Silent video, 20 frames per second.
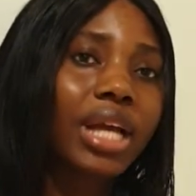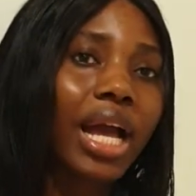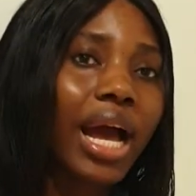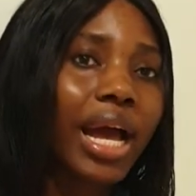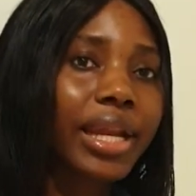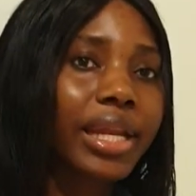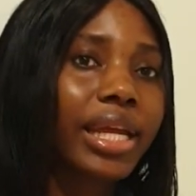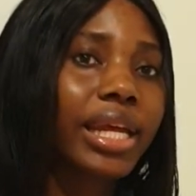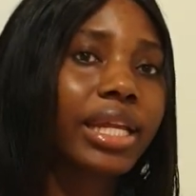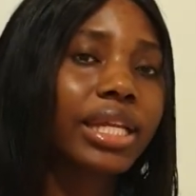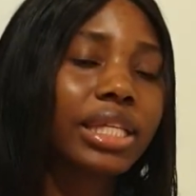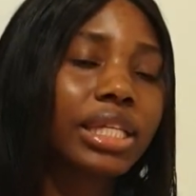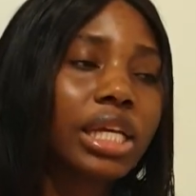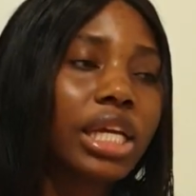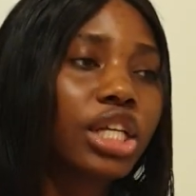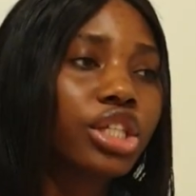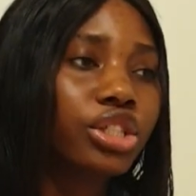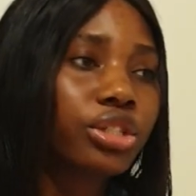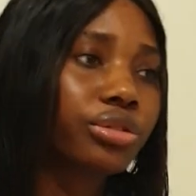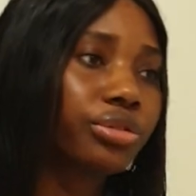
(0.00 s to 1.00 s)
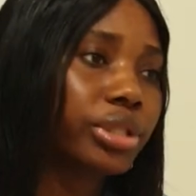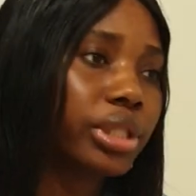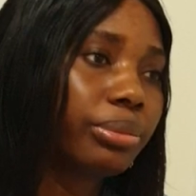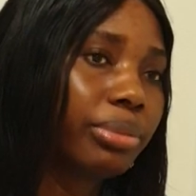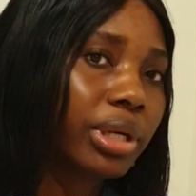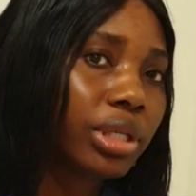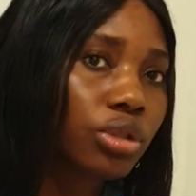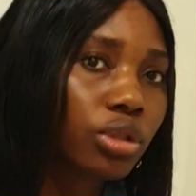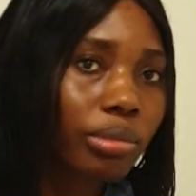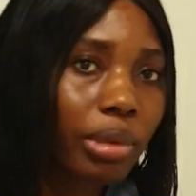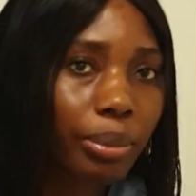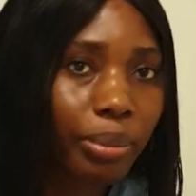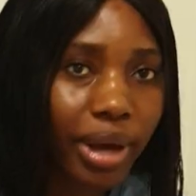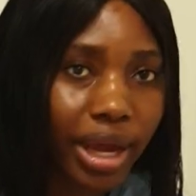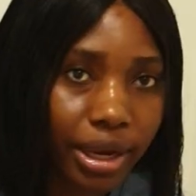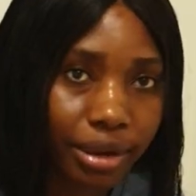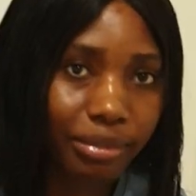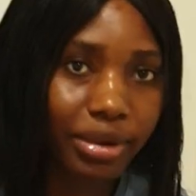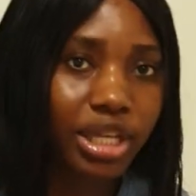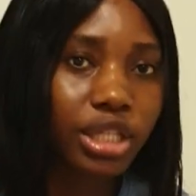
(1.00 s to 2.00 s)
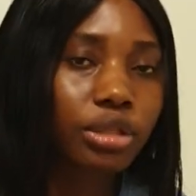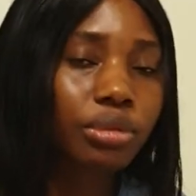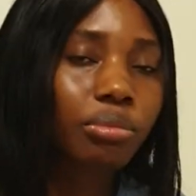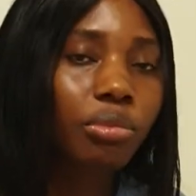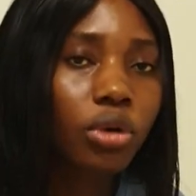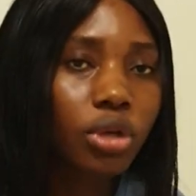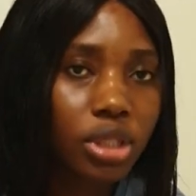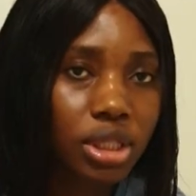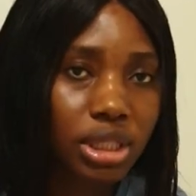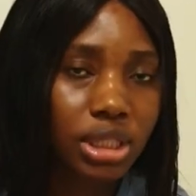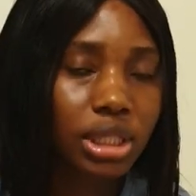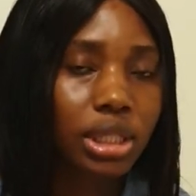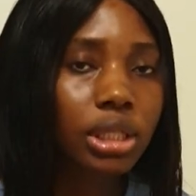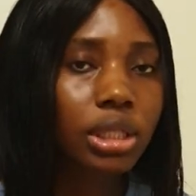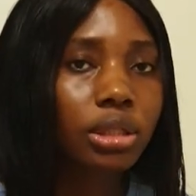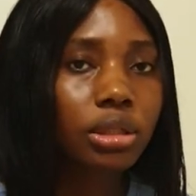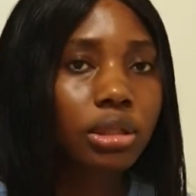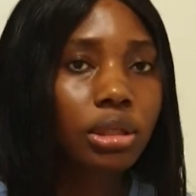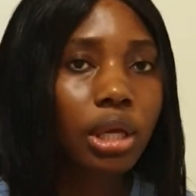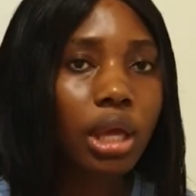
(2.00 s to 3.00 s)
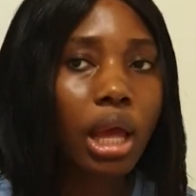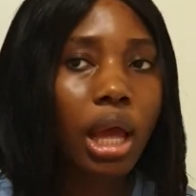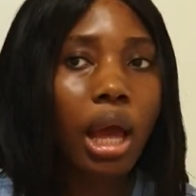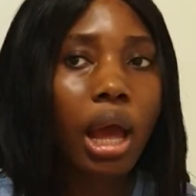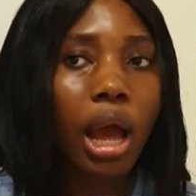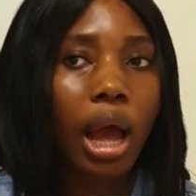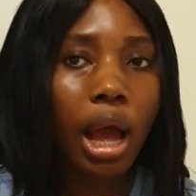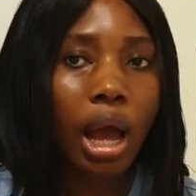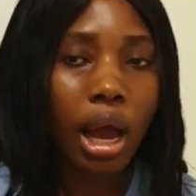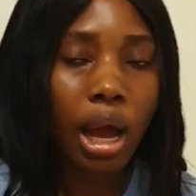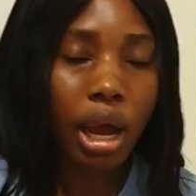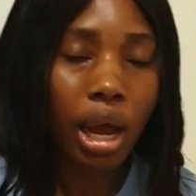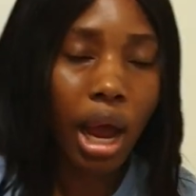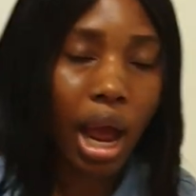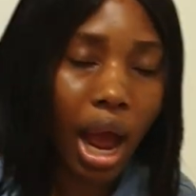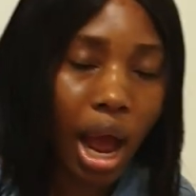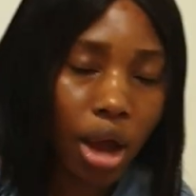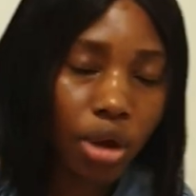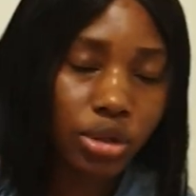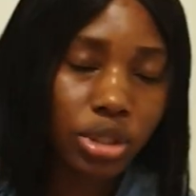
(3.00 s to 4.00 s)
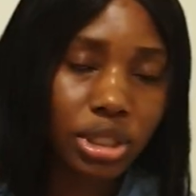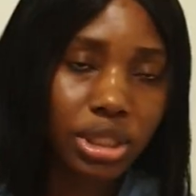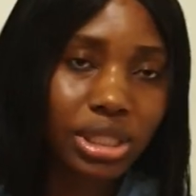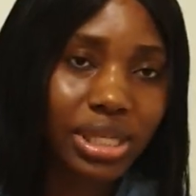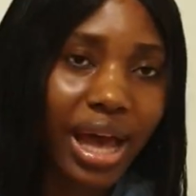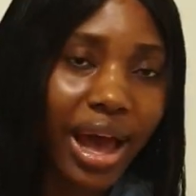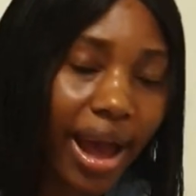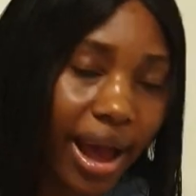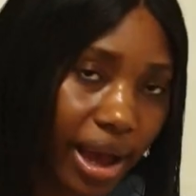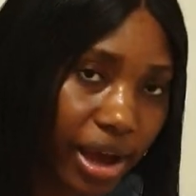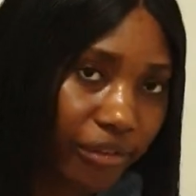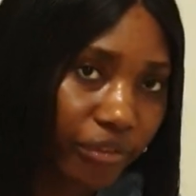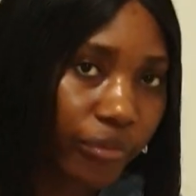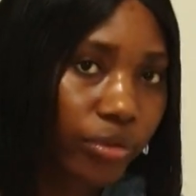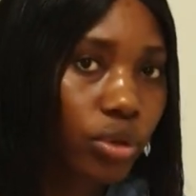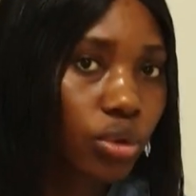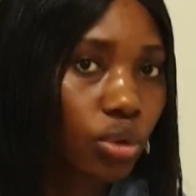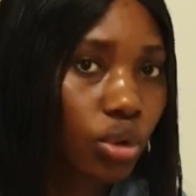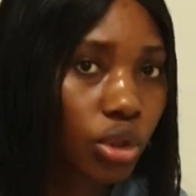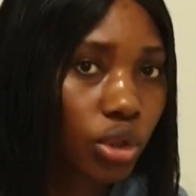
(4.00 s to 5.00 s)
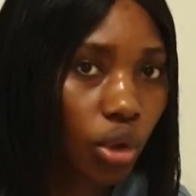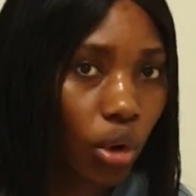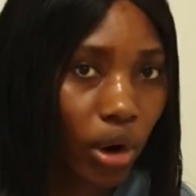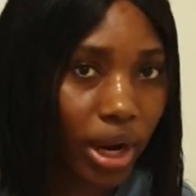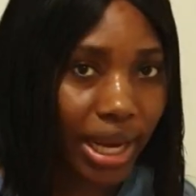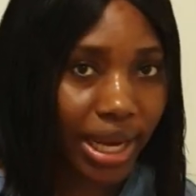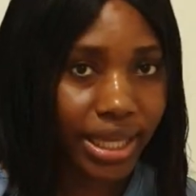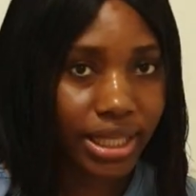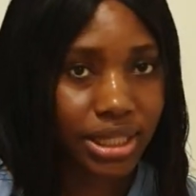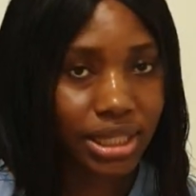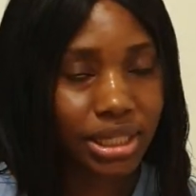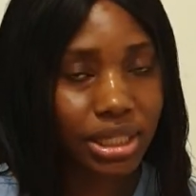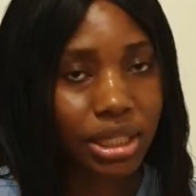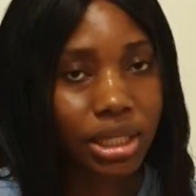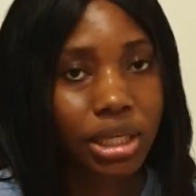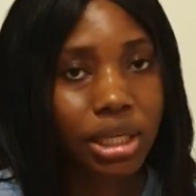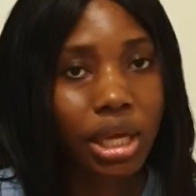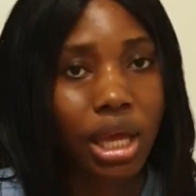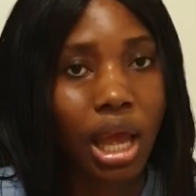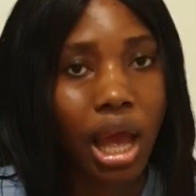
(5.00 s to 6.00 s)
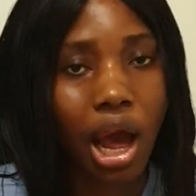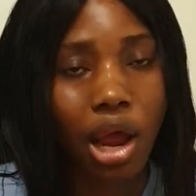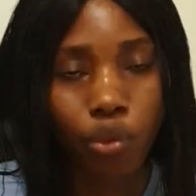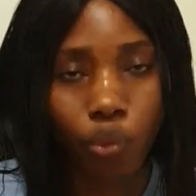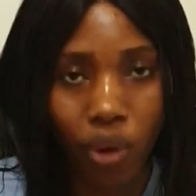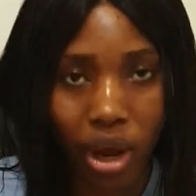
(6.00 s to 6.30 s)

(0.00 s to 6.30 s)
And in each 3-bedroom apartment, most houses have 2 toilets and